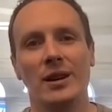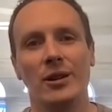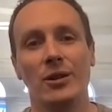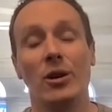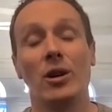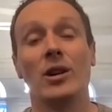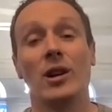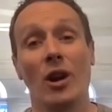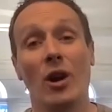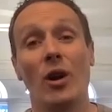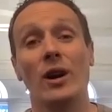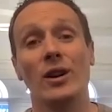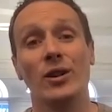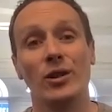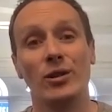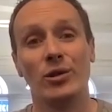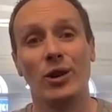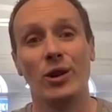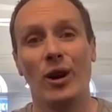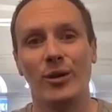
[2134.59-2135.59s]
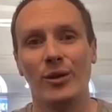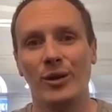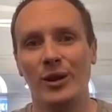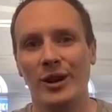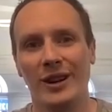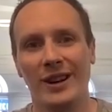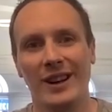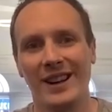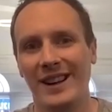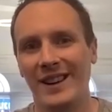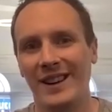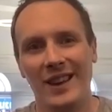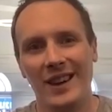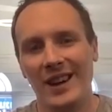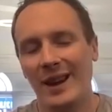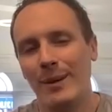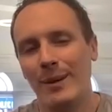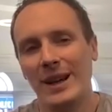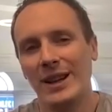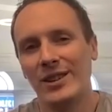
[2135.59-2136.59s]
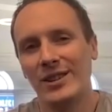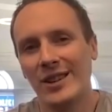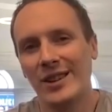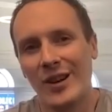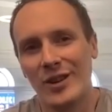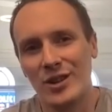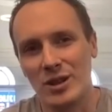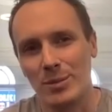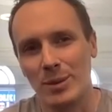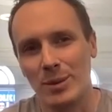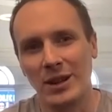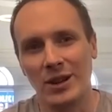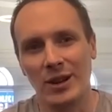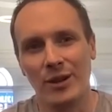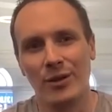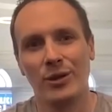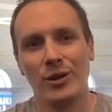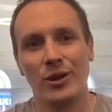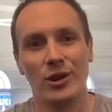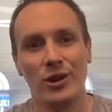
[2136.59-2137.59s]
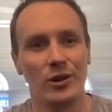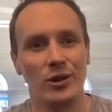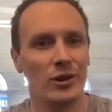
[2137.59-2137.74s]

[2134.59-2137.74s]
or our clients rather, then that makes such a big difference.